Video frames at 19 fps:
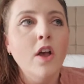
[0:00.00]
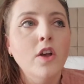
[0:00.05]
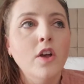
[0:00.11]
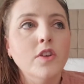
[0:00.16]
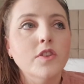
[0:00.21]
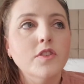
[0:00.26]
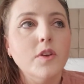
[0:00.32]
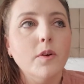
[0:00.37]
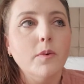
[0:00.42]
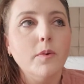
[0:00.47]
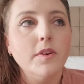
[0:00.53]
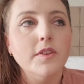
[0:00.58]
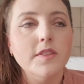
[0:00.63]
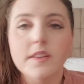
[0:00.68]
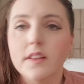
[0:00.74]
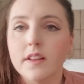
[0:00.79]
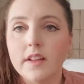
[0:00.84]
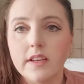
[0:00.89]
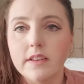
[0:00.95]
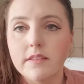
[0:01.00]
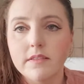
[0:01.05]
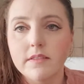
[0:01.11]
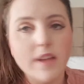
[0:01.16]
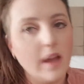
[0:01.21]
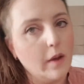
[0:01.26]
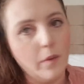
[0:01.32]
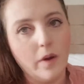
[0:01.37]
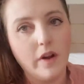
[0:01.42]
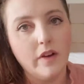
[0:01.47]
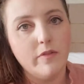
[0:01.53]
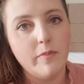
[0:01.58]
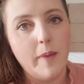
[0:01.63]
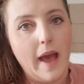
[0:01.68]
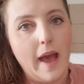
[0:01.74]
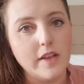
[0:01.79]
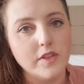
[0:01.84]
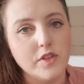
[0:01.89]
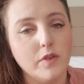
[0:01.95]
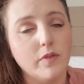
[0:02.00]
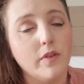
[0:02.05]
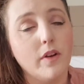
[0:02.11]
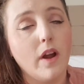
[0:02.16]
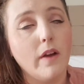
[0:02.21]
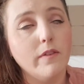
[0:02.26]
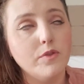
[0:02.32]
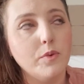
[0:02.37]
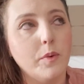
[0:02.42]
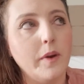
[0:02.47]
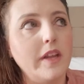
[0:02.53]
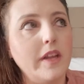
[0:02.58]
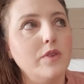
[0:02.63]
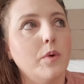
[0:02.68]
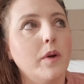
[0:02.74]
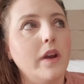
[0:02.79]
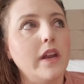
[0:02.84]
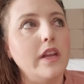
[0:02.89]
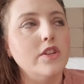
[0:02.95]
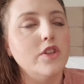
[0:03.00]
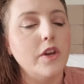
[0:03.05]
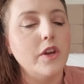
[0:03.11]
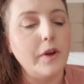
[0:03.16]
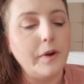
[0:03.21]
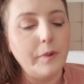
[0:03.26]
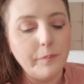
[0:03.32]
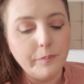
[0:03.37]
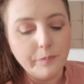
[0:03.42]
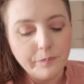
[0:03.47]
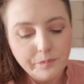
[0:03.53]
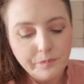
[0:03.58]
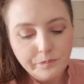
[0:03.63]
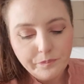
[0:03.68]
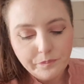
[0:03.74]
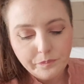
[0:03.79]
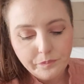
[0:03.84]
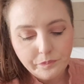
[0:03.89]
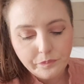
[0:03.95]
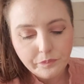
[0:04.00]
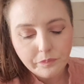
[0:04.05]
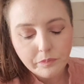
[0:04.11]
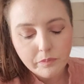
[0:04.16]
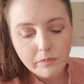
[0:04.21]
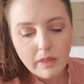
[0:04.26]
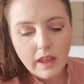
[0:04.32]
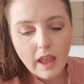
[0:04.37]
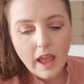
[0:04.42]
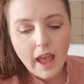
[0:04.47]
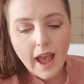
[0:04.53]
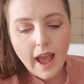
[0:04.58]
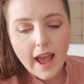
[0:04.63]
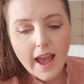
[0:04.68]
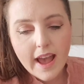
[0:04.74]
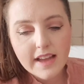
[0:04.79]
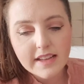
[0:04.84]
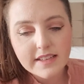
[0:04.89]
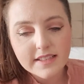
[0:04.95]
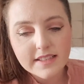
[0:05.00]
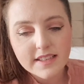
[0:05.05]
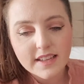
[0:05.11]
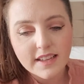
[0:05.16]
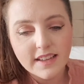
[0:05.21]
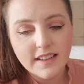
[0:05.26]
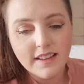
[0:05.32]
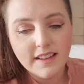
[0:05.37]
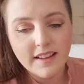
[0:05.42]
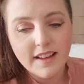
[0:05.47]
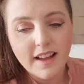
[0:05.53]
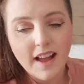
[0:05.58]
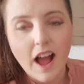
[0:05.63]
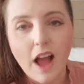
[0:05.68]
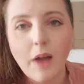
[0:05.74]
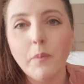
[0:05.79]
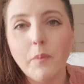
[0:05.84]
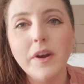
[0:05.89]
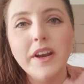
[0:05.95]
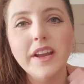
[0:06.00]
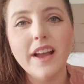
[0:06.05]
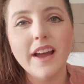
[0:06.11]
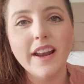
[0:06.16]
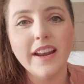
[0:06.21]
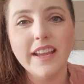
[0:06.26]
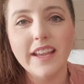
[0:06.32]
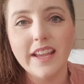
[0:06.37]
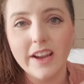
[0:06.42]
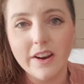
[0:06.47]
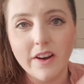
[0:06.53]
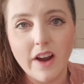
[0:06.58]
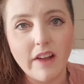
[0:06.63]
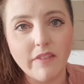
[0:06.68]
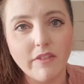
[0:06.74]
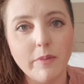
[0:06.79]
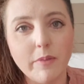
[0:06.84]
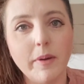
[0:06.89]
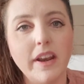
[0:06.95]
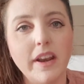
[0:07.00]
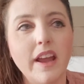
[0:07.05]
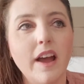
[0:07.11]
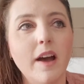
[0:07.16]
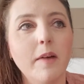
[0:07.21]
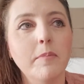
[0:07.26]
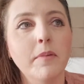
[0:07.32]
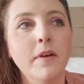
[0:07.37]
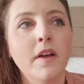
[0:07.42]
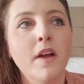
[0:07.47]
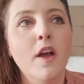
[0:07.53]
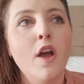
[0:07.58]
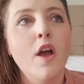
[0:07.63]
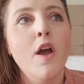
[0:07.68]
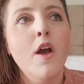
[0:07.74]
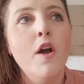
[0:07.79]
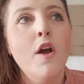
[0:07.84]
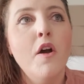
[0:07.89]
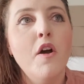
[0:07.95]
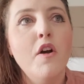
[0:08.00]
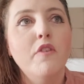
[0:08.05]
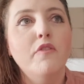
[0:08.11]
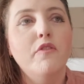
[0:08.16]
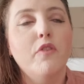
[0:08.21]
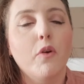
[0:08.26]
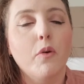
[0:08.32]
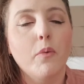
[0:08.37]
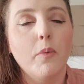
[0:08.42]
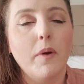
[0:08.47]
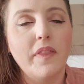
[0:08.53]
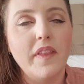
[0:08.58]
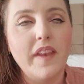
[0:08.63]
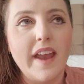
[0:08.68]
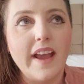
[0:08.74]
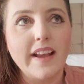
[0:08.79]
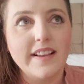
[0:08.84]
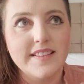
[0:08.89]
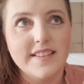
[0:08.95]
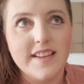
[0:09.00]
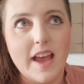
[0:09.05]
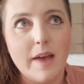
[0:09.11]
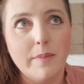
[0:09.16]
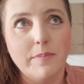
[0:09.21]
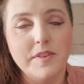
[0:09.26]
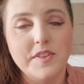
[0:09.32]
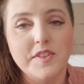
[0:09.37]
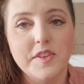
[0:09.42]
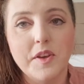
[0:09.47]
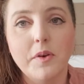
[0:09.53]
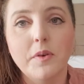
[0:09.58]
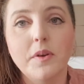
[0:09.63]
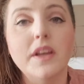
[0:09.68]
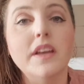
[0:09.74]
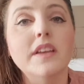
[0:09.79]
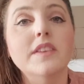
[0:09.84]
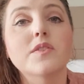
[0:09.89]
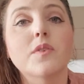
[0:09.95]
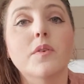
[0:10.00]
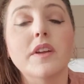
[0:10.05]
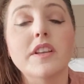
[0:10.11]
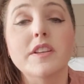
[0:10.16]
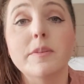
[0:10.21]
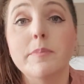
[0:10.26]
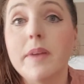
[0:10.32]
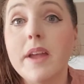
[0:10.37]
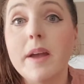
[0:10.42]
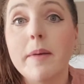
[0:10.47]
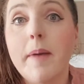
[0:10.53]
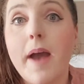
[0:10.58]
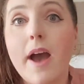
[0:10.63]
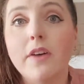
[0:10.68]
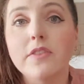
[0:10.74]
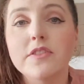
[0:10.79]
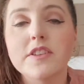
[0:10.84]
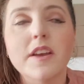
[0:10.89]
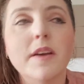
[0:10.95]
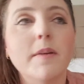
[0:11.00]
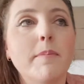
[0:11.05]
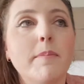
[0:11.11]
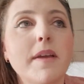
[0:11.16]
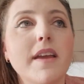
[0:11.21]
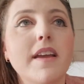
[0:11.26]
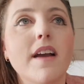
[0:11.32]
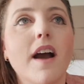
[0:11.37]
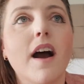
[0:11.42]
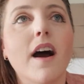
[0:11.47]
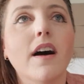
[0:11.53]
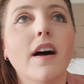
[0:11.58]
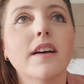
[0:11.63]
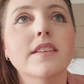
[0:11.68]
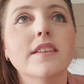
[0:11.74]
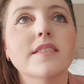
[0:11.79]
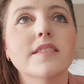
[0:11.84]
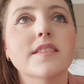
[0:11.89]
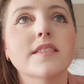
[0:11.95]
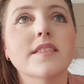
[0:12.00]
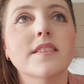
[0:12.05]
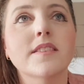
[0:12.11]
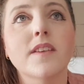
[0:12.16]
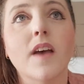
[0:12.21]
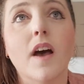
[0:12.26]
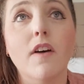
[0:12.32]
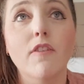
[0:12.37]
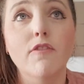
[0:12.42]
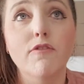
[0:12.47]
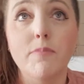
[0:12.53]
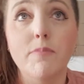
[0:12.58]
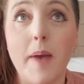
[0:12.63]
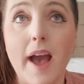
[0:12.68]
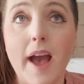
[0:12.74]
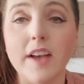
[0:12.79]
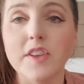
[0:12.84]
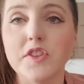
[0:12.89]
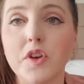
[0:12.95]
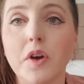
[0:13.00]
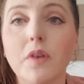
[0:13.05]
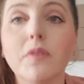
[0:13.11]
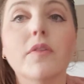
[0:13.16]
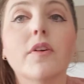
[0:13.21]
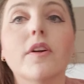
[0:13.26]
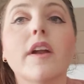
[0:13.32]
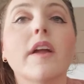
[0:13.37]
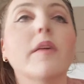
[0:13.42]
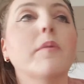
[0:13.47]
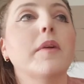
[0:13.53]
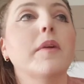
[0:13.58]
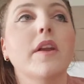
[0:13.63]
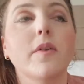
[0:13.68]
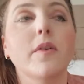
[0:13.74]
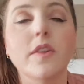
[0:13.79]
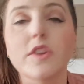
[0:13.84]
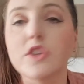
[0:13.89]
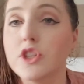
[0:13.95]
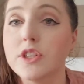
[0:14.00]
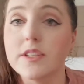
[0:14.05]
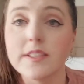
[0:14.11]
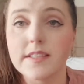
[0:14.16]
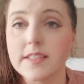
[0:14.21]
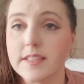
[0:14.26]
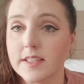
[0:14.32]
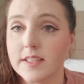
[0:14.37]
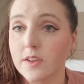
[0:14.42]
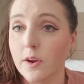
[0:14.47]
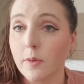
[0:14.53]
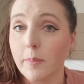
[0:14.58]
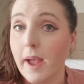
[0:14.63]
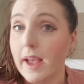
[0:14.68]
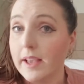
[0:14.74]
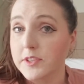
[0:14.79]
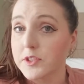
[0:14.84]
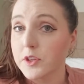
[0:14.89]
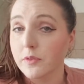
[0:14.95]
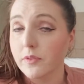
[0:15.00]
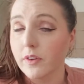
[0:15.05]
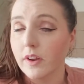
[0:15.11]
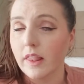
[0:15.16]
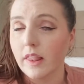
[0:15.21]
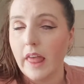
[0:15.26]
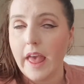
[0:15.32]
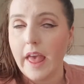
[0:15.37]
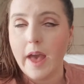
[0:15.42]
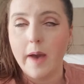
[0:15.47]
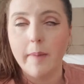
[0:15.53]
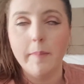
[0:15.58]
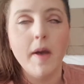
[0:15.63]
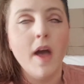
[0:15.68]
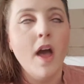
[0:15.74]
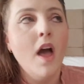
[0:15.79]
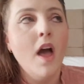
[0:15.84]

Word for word: So we're still in day one of Passover of twenty twenty-two. And I want to kind of gear everybody up for what the next episode is going to be about because of Passover, and we know that Jesus is our Passover lamb.